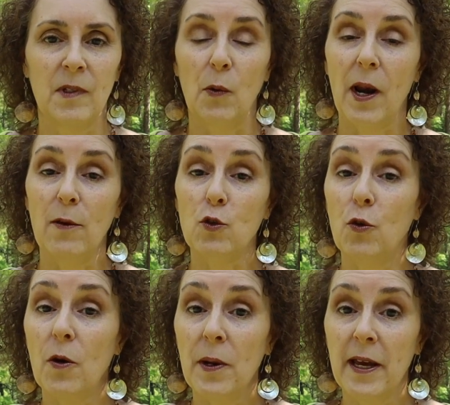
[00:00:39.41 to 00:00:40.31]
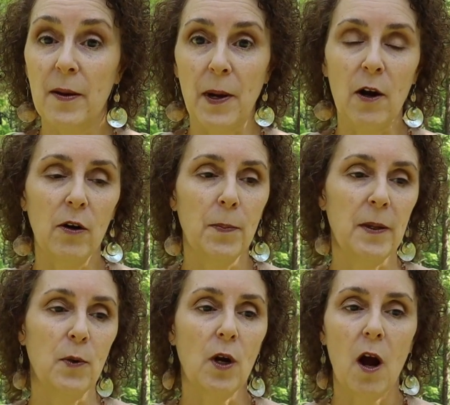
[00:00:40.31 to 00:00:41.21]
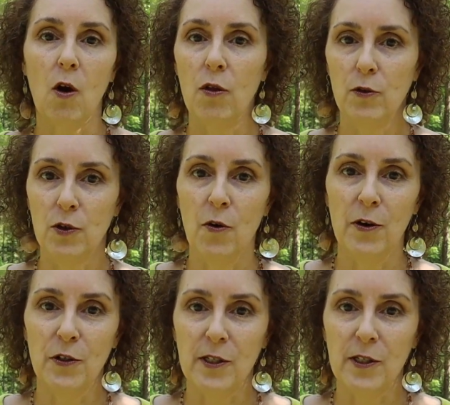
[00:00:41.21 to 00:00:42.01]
When I was growing up, I heard people call those orange